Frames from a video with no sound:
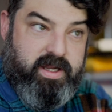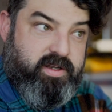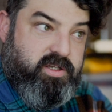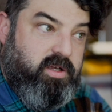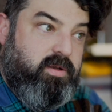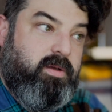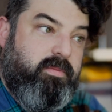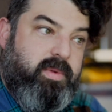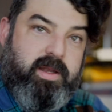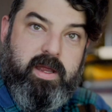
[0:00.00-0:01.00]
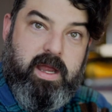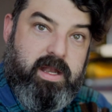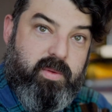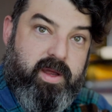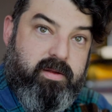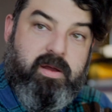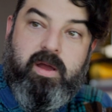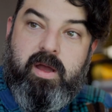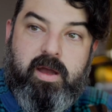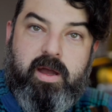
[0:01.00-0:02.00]
latitude. But anyway,
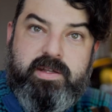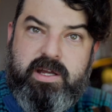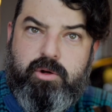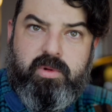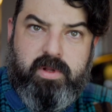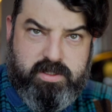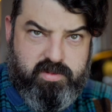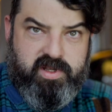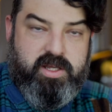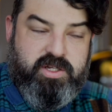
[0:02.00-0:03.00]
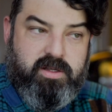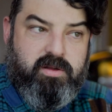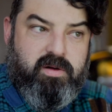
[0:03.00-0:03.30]
a terrible explanation